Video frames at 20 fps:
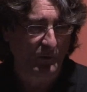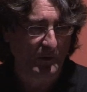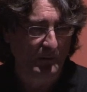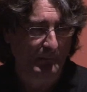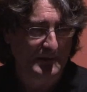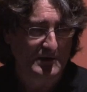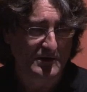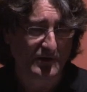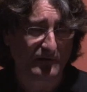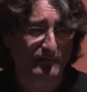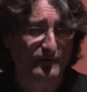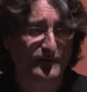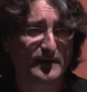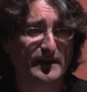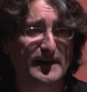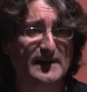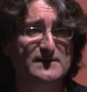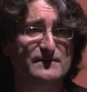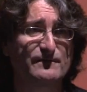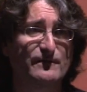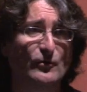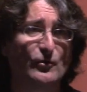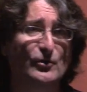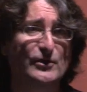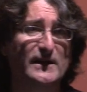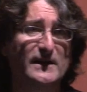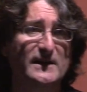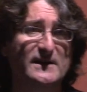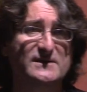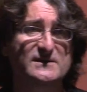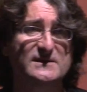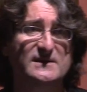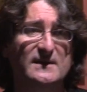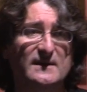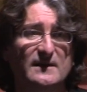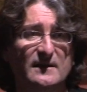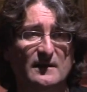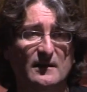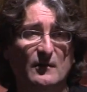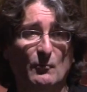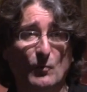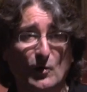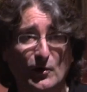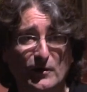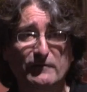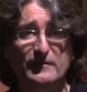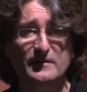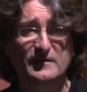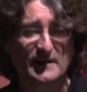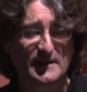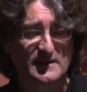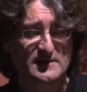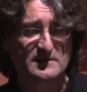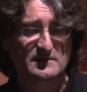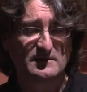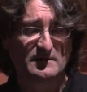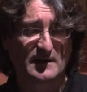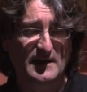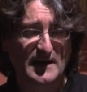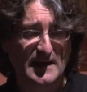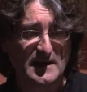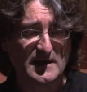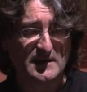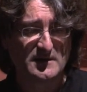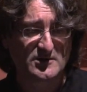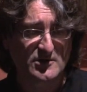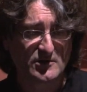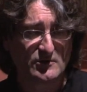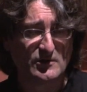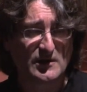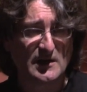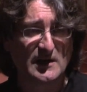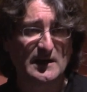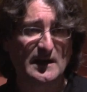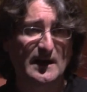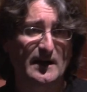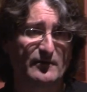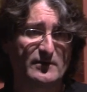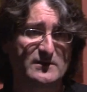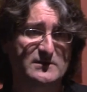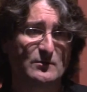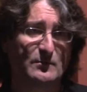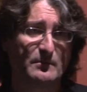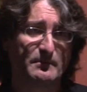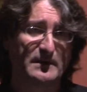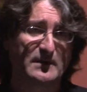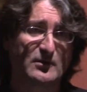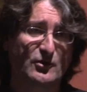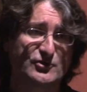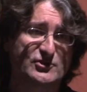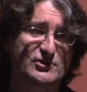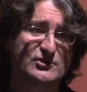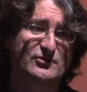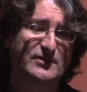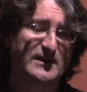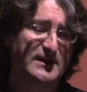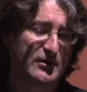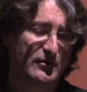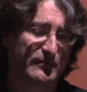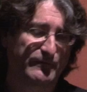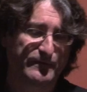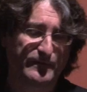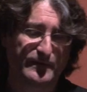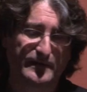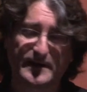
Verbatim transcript: we'll be doing for the next four years one of the things, the key two key areas that we'll be concentrating on for the